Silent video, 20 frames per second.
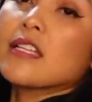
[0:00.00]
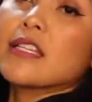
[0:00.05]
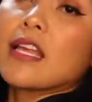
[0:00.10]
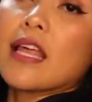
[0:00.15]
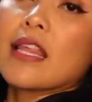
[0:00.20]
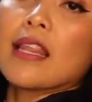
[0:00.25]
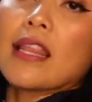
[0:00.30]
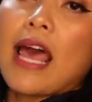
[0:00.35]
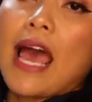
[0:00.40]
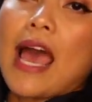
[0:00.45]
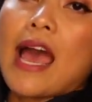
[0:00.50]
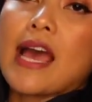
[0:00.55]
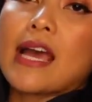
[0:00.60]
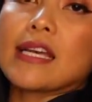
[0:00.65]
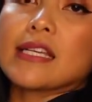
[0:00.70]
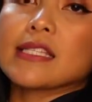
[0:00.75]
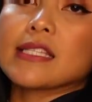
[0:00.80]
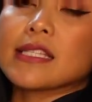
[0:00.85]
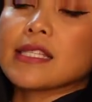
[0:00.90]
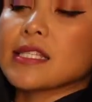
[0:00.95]
the
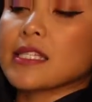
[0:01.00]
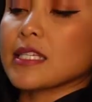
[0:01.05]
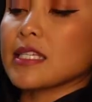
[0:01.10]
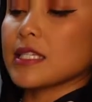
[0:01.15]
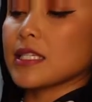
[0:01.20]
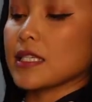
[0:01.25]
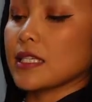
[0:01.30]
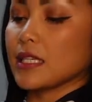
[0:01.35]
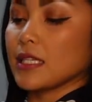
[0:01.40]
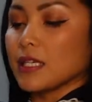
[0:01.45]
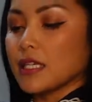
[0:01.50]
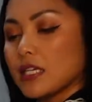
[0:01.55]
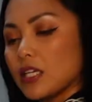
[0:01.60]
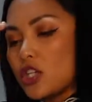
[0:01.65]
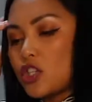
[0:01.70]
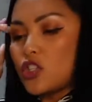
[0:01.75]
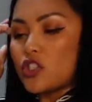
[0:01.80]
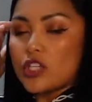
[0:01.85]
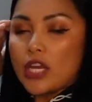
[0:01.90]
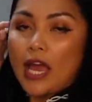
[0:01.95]
last
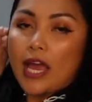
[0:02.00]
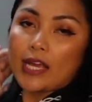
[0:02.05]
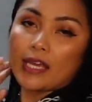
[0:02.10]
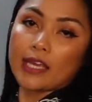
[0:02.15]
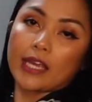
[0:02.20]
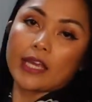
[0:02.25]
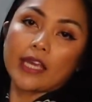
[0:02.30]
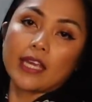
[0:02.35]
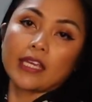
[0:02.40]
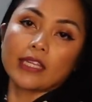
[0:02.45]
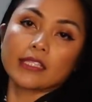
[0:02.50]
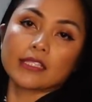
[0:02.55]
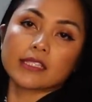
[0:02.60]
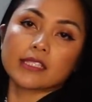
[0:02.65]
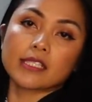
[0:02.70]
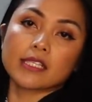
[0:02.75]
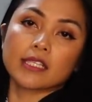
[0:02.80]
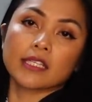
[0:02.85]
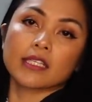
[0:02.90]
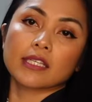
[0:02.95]

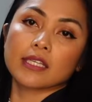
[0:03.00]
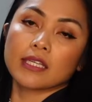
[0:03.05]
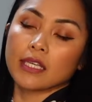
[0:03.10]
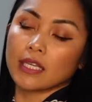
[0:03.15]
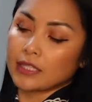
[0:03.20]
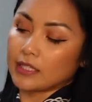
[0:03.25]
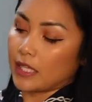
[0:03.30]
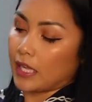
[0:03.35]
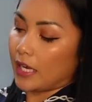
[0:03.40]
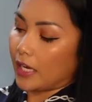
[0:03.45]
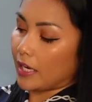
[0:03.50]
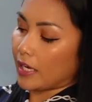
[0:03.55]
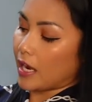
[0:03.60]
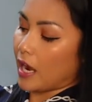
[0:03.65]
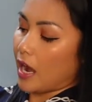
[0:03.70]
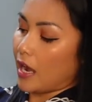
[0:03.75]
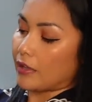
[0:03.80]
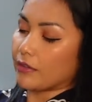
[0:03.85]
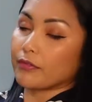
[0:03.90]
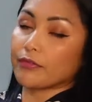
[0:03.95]
jacket that I
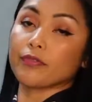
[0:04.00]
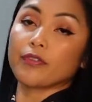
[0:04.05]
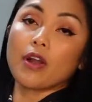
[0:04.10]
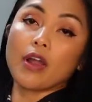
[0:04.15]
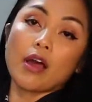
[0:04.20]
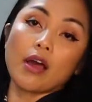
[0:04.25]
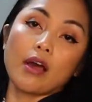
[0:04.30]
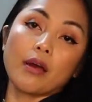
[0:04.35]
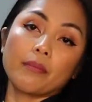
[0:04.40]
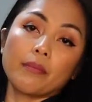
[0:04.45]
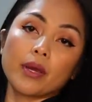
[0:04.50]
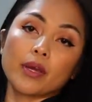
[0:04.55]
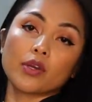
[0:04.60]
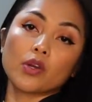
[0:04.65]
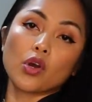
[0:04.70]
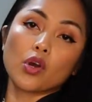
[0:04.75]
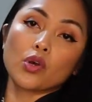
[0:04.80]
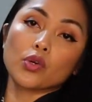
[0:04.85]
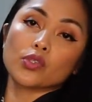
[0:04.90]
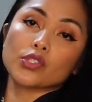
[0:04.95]
got from
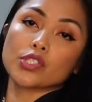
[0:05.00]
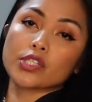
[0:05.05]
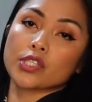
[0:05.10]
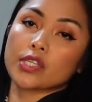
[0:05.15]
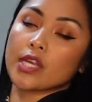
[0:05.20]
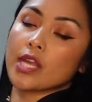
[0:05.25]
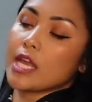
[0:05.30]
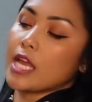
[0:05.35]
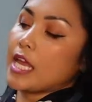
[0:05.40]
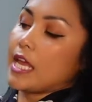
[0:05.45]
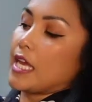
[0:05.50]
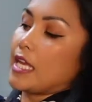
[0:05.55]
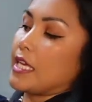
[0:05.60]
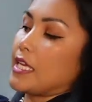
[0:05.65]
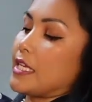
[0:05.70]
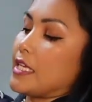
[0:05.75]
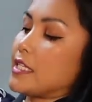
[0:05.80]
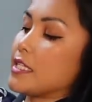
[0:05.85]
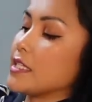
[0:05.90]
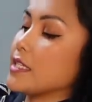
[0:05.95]
Coach
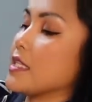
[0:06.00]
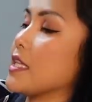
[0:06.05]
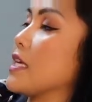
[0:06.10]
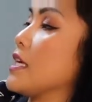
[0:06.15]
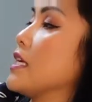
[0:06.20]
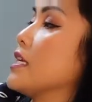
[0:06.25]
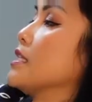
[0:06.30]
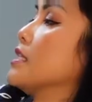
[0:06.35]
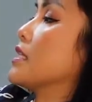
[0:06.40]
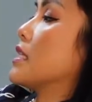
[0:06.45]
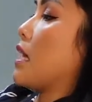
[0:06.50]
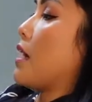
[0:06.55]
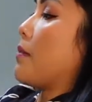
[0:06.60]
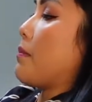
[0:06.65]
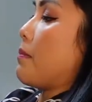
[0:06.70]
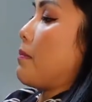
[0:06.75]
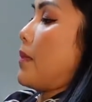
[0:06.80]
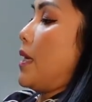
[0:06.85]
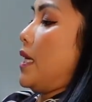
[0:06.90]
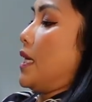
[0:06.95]
is this
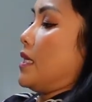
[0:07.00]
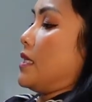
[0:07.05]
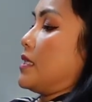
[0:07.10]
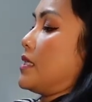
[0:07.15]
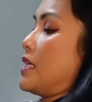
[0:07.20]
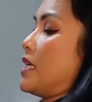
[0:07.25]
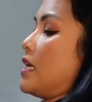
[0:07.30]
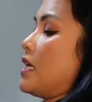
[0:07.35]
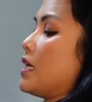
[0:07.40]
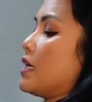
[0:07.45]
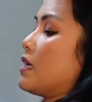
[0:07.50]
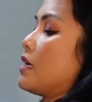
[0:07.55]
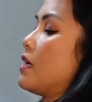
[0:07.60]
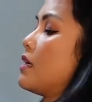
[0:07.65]
amazing